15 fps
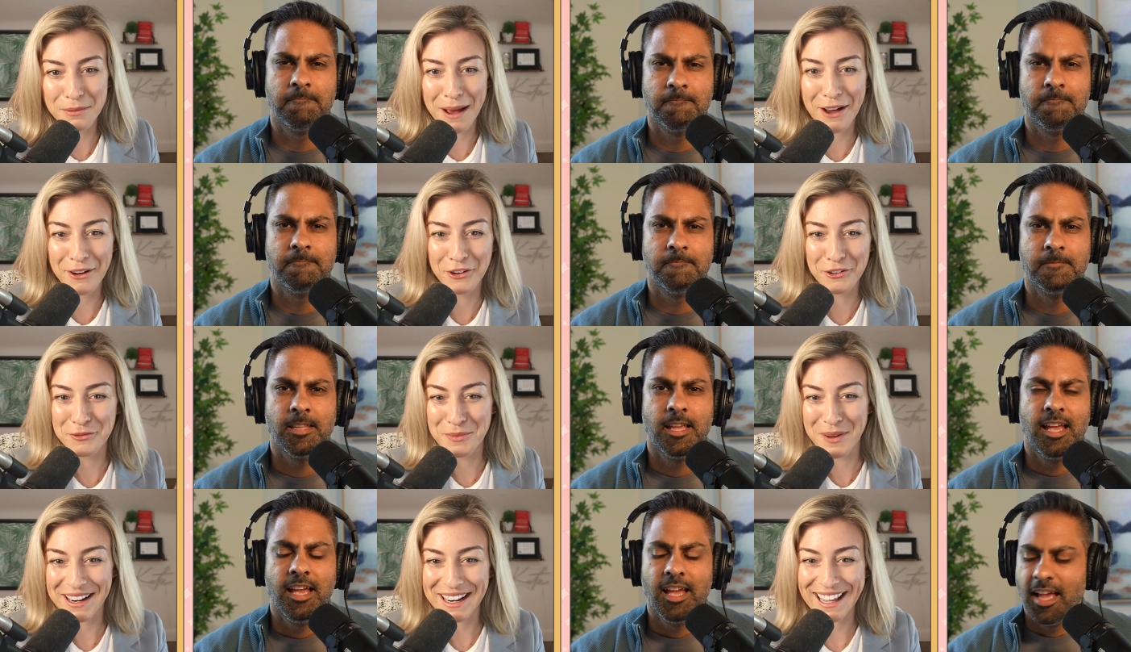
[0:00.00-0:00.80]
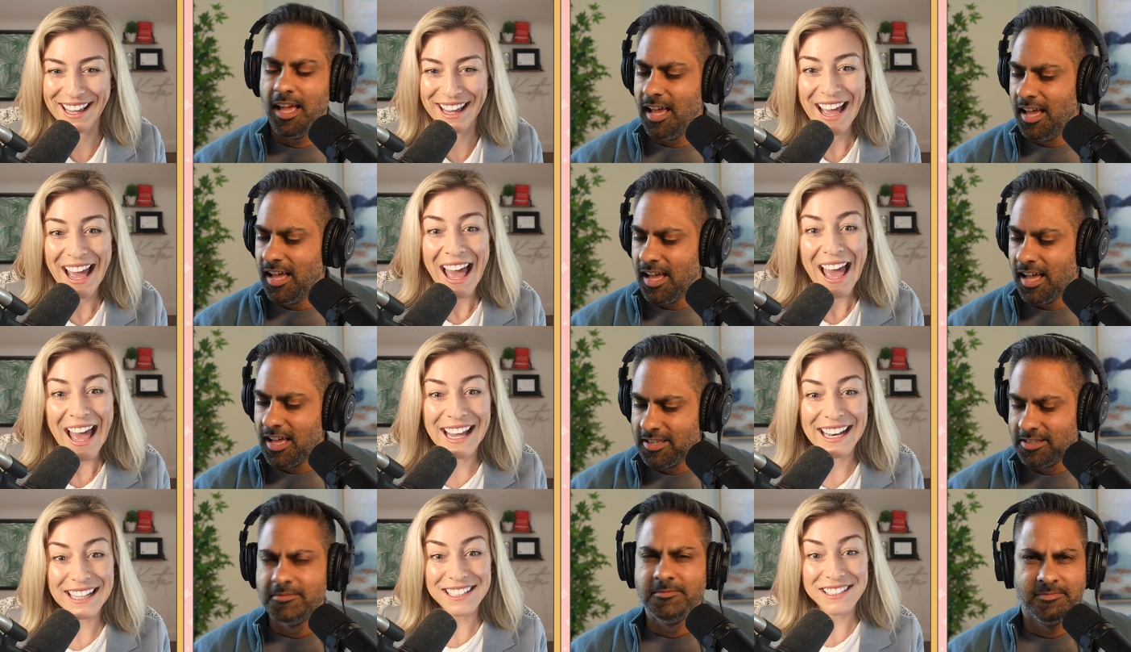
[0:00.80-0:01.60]
Speaker 1: amount of money
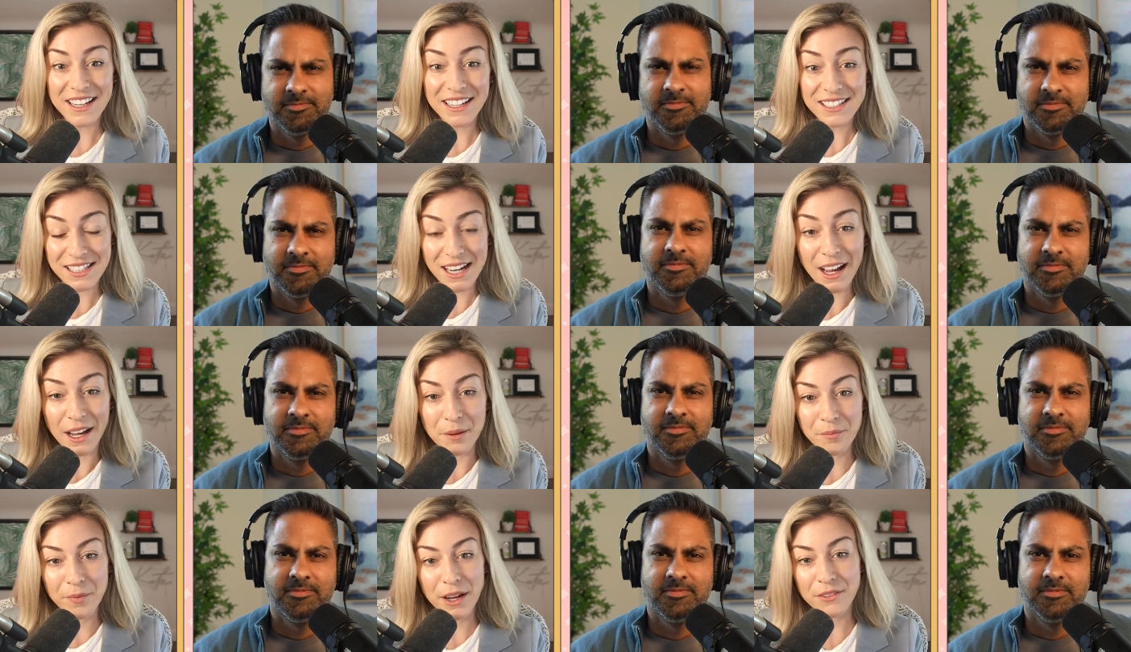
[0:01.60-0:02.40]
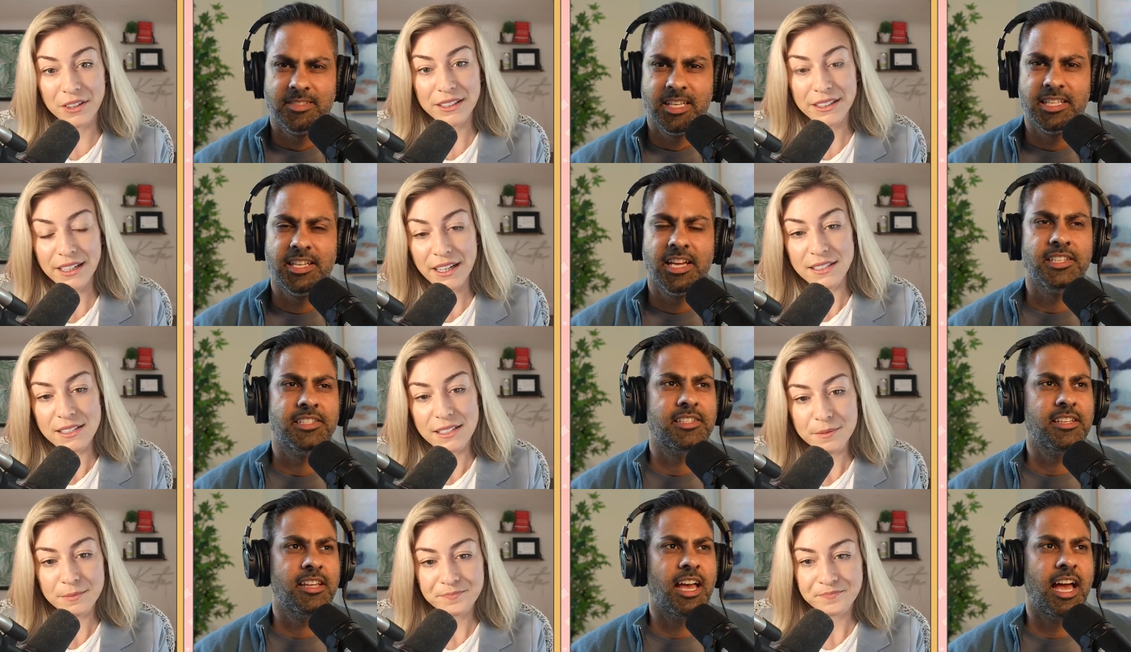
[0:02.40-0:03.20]
and it takes time it really it
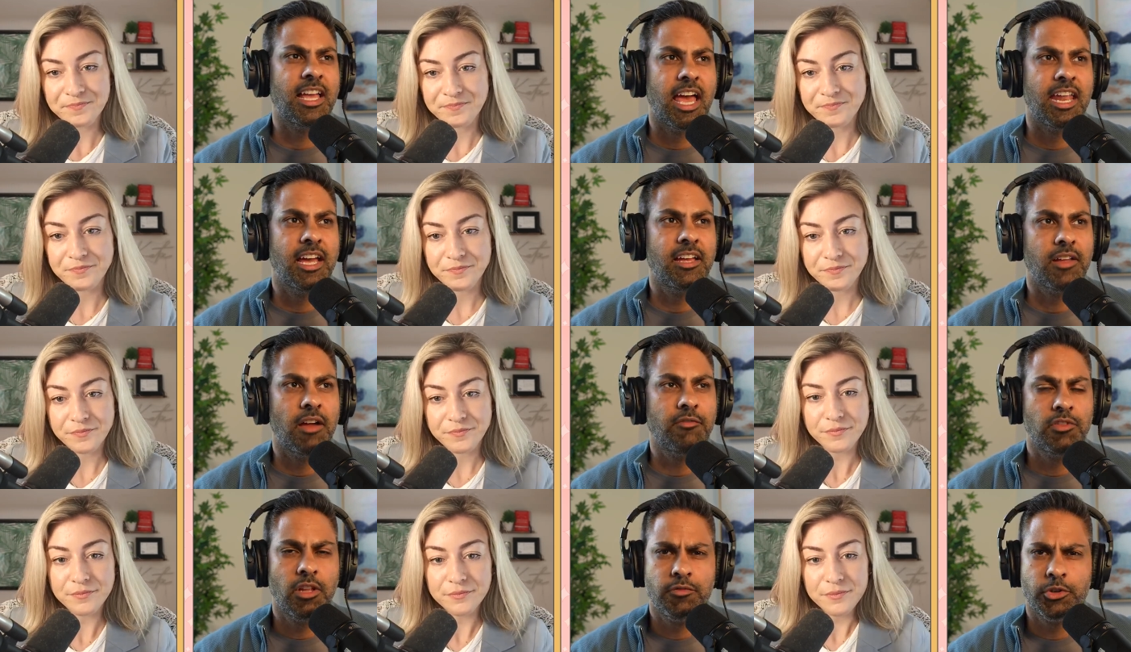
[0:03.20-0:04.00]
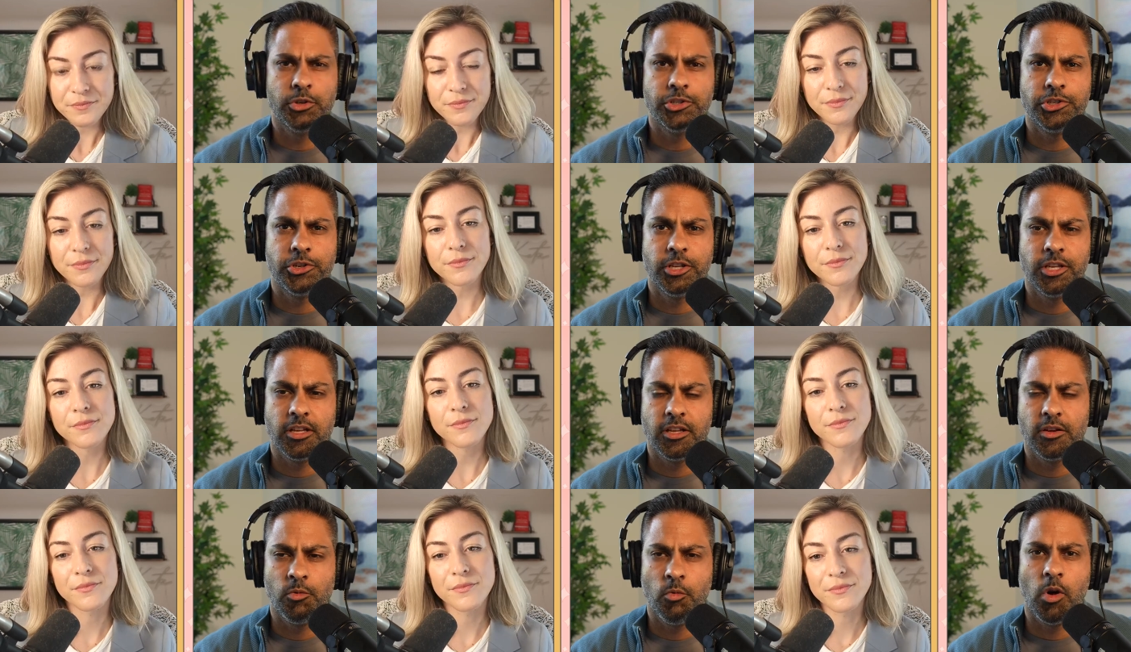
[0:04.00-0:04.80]
does,
Speaker 2: does. I, and I, i've loved your
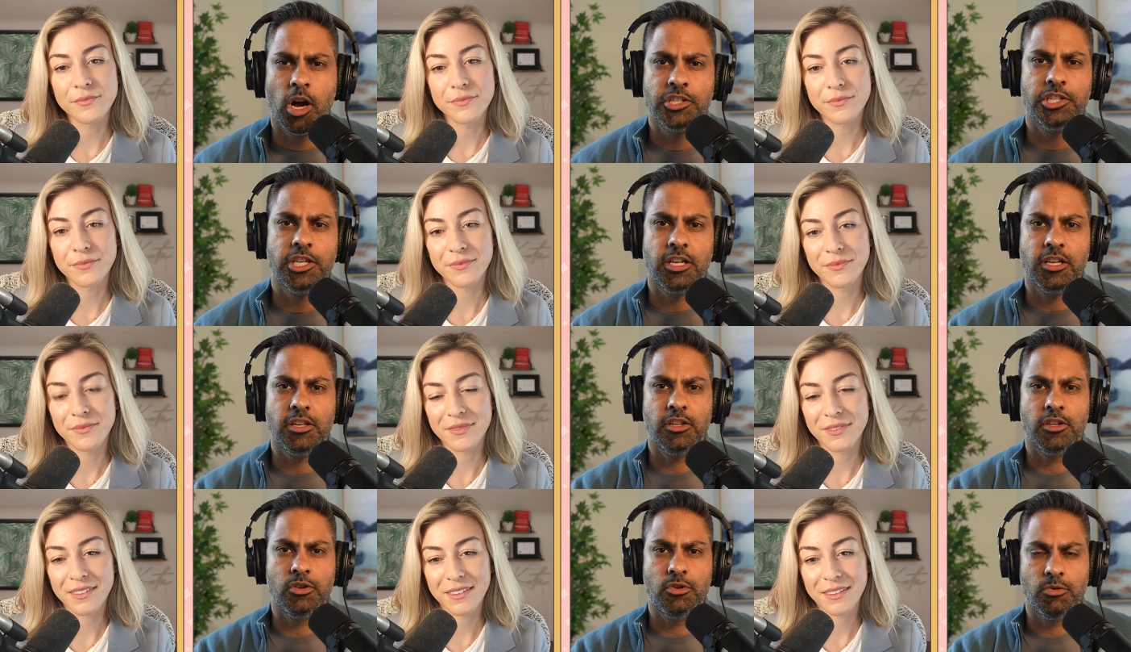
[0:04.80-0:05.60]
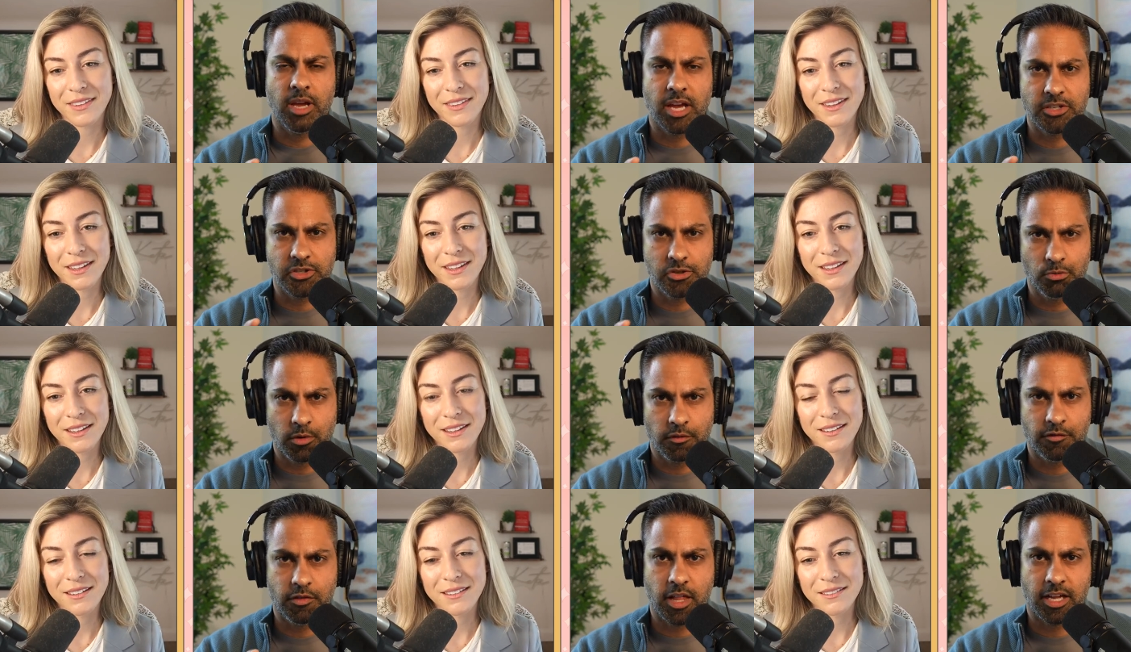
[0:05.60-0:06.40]
journey watching you as you
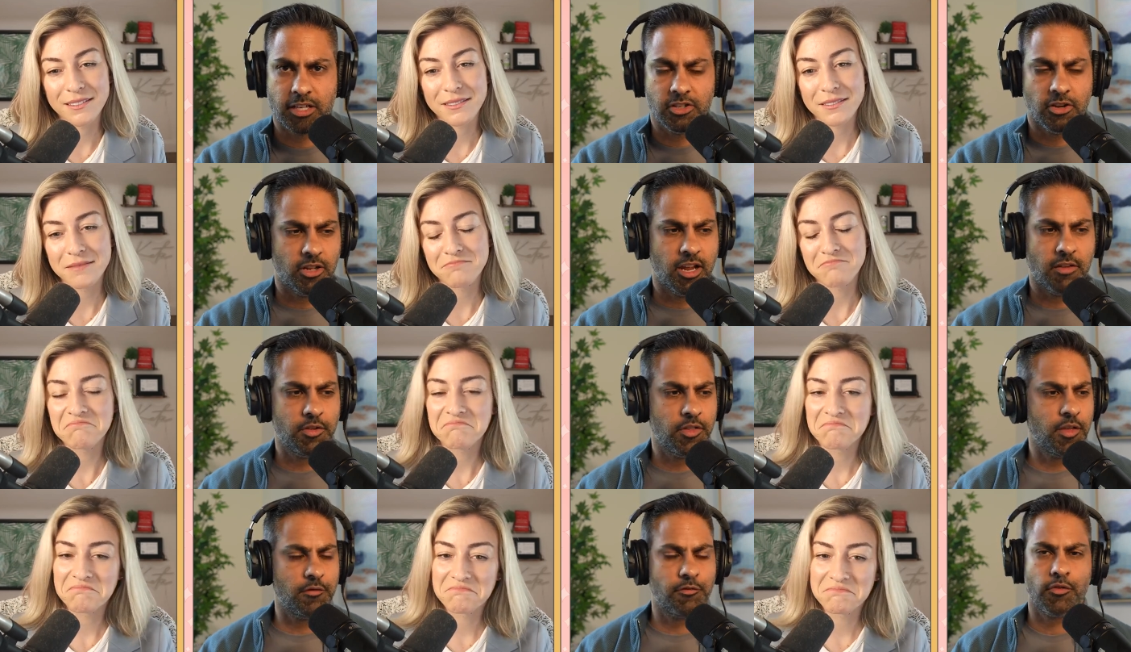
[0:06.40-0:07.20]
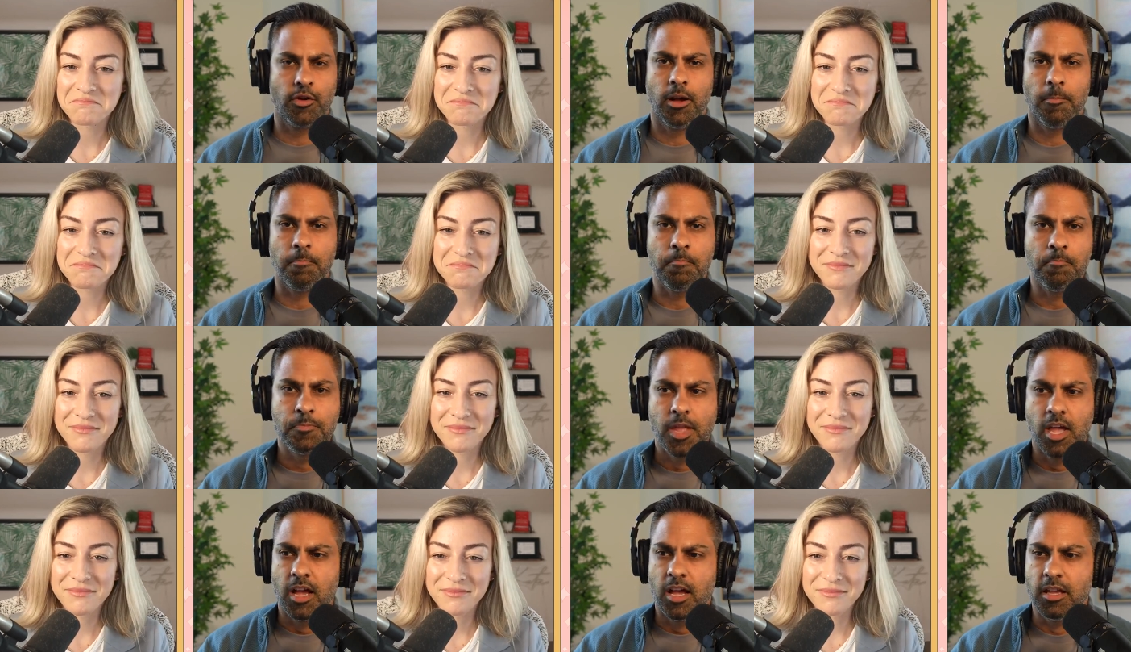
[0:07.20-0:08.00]
reflect on everything from
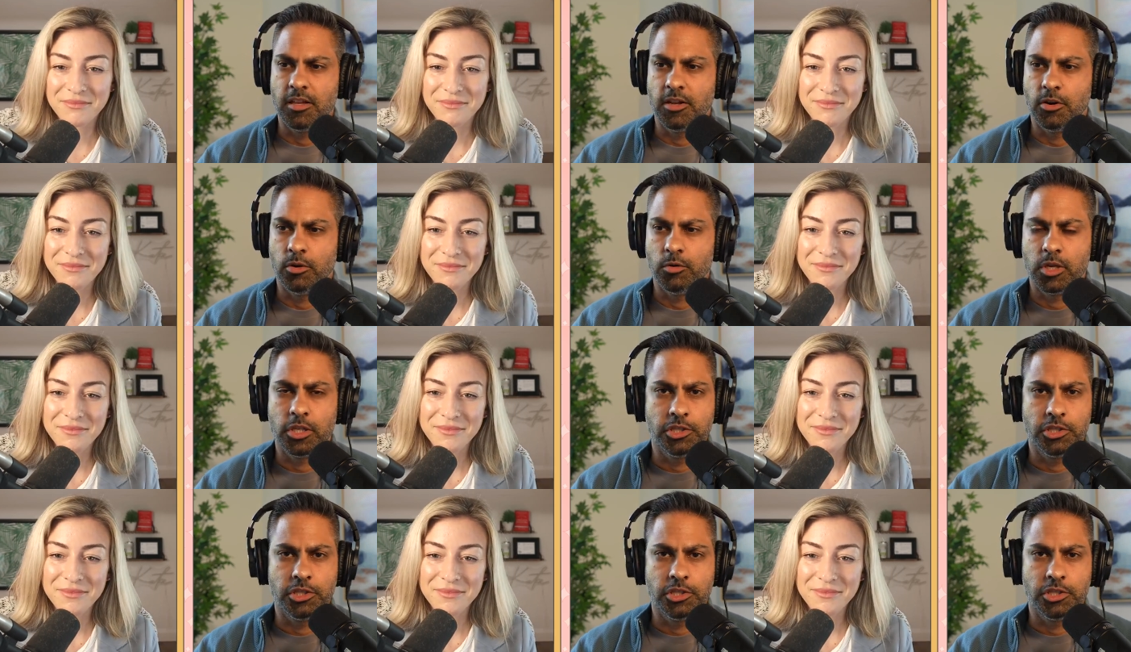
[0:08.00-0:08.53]
you know